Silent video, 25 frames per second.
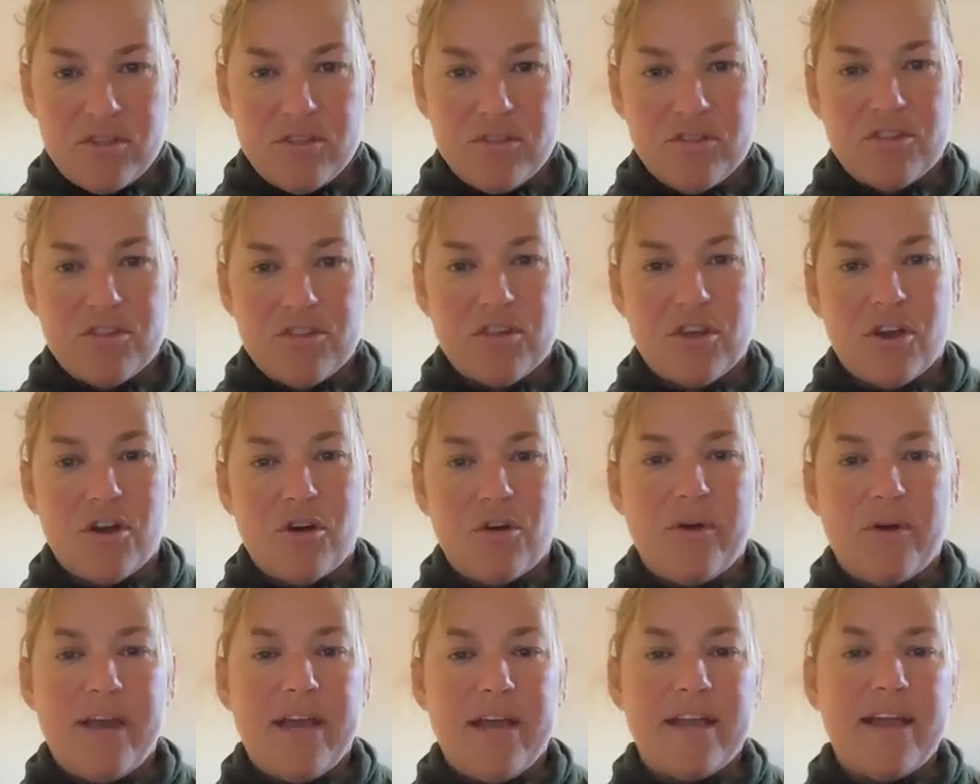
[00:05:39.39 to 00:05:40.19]

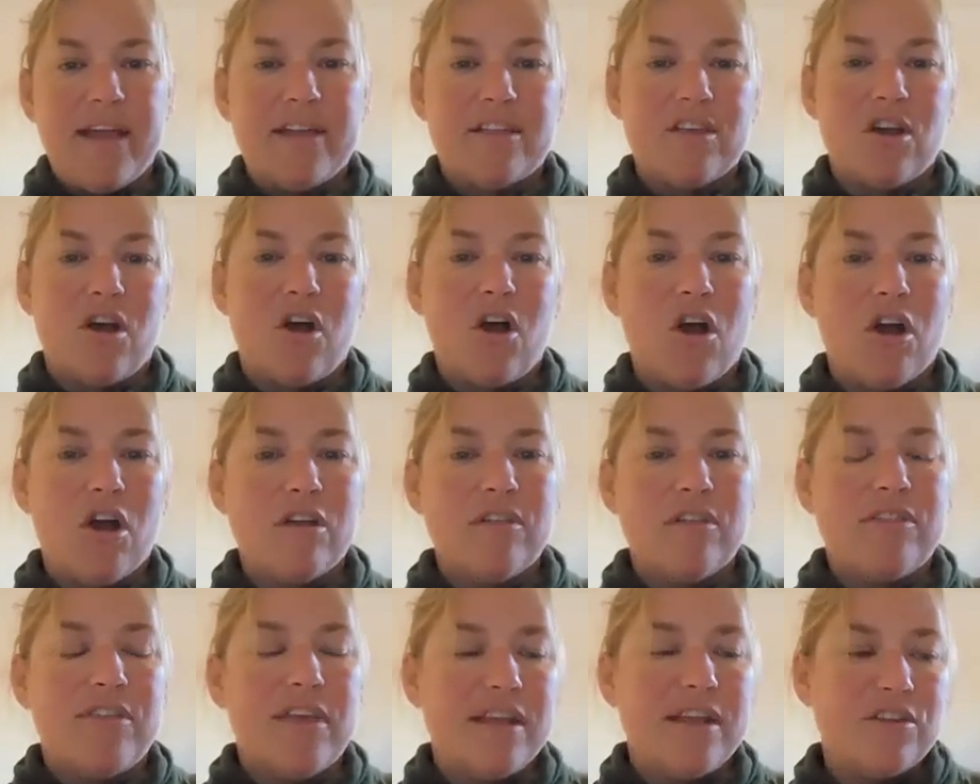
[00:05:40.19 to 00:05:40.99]
So it's a
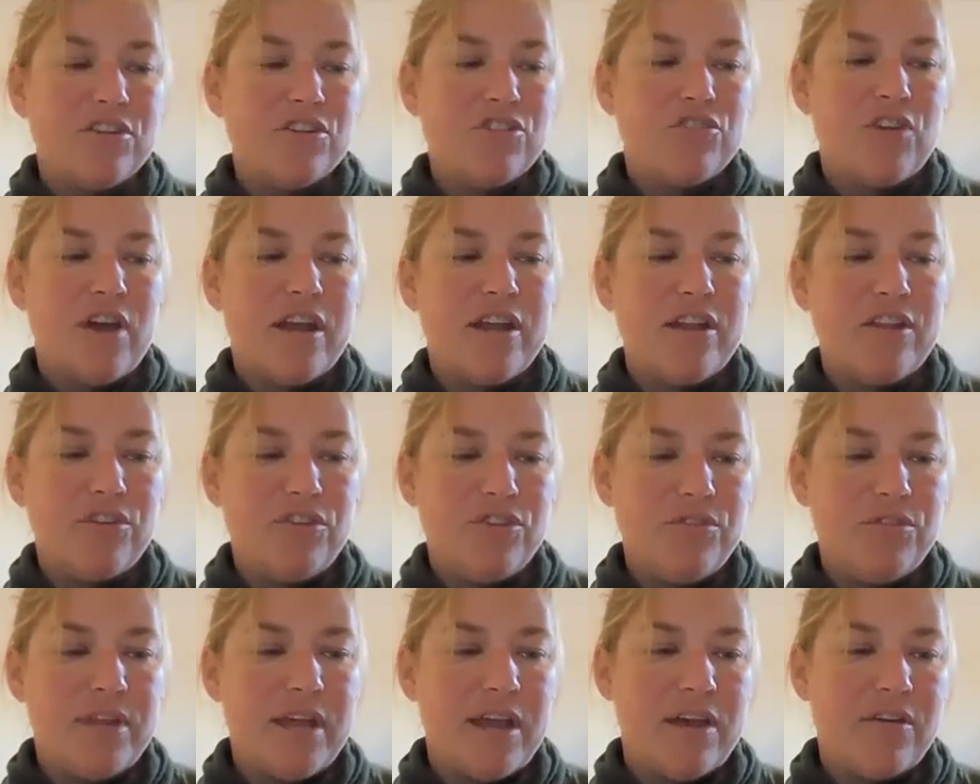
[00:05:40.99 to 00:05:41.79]
hard thing to try to
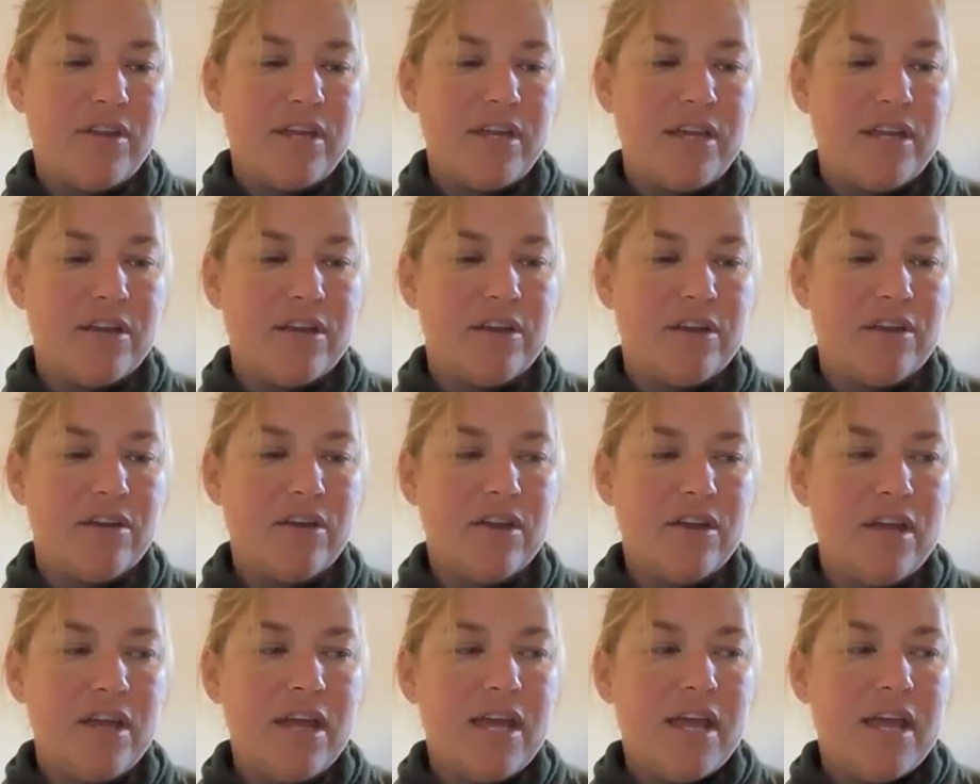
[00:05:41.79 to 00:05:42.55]
do down here.